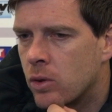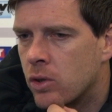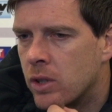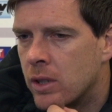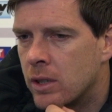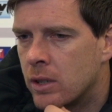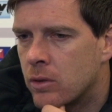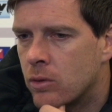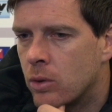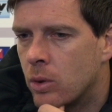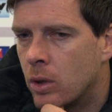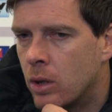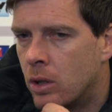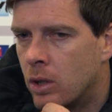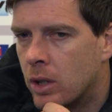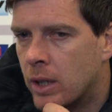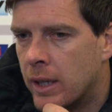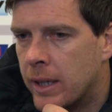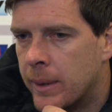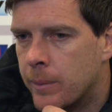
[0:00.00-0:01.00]
See us through a lot
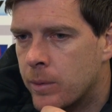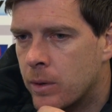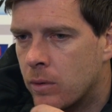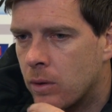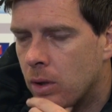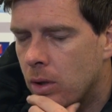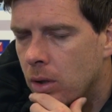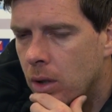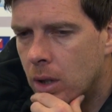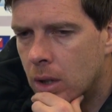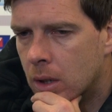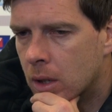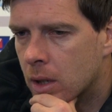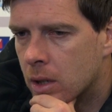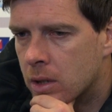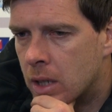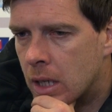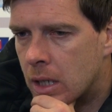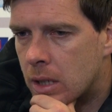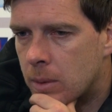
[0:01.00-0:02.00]
of games, of
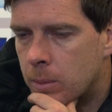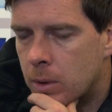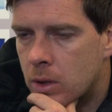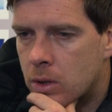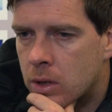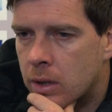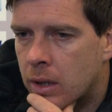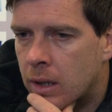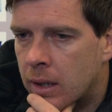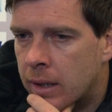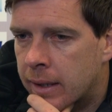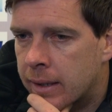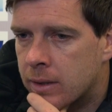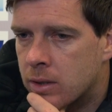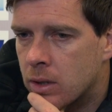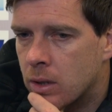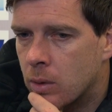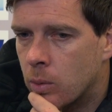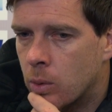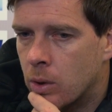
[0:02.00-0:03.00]
testament to the
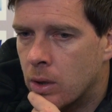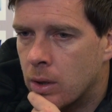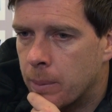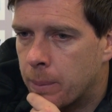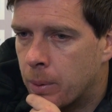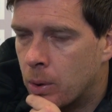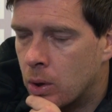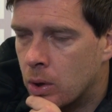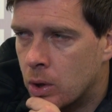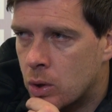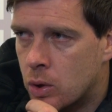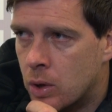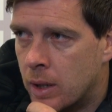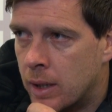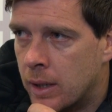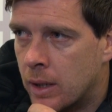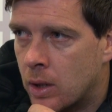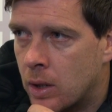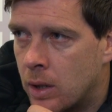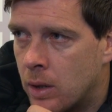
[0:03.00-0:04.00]
lads and the work they put on the
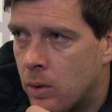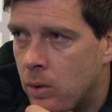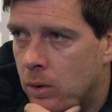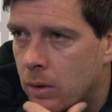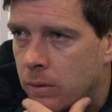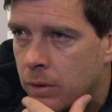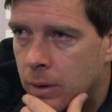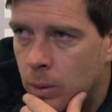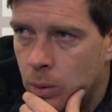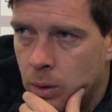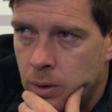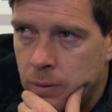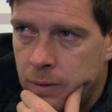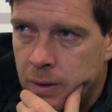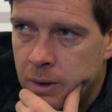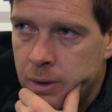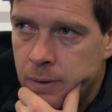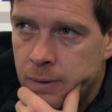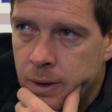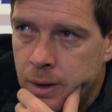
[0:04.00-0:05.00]
training ground. I think we're a
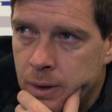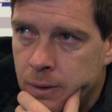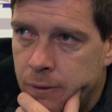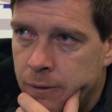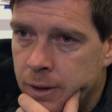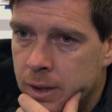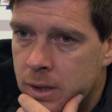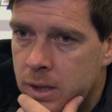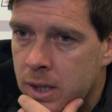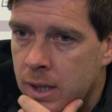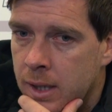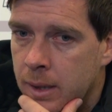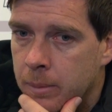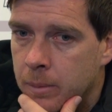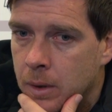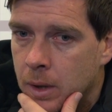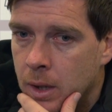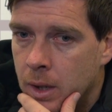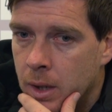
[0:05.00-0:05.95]
very, very fit team